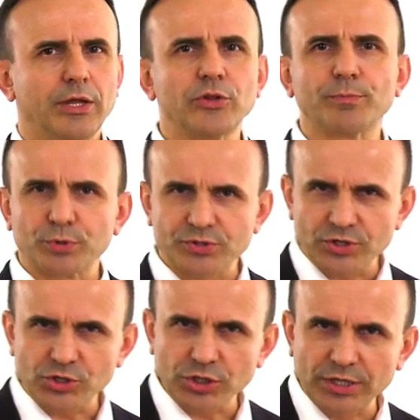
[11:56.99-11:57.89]
the
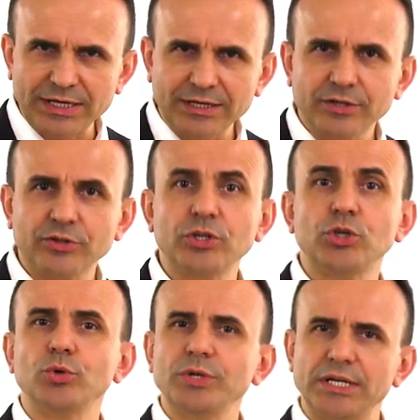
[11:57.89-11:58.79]
positioning, the
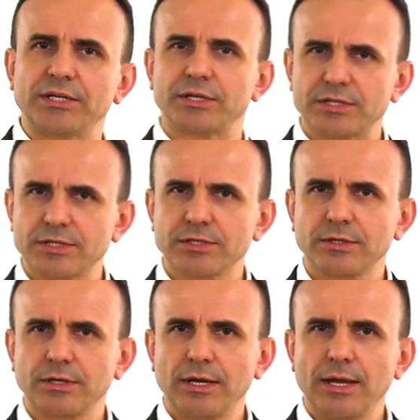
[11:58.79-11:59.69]
uniqueness,
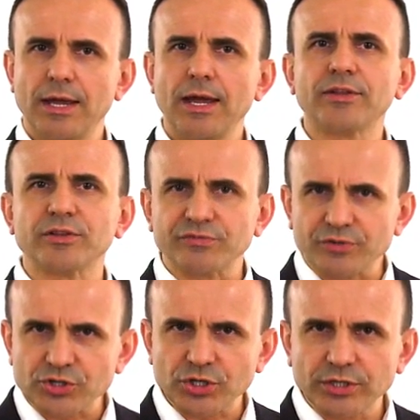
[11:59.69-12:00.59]
and the
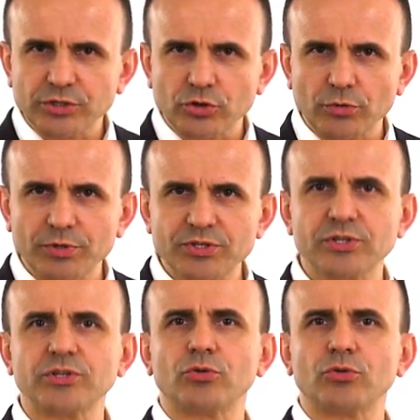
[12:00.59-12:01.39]
vision determines the